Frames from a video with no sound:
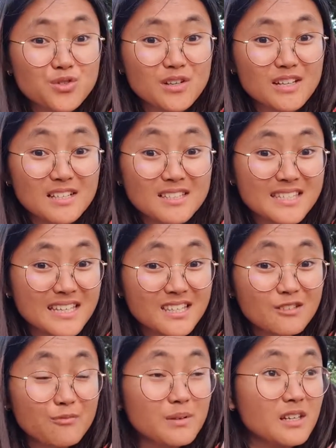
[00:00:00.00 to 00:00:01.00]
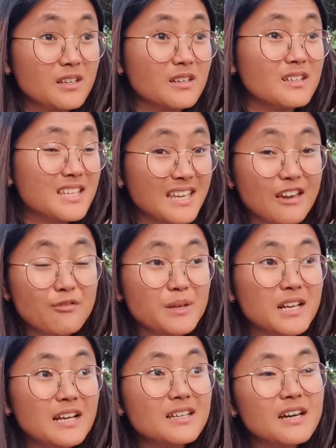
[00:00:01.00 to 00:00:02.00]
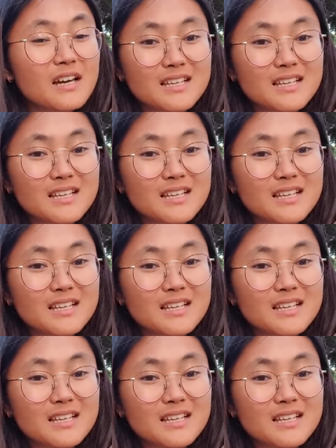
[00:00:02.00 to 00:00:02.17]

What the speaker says: So like they gave me like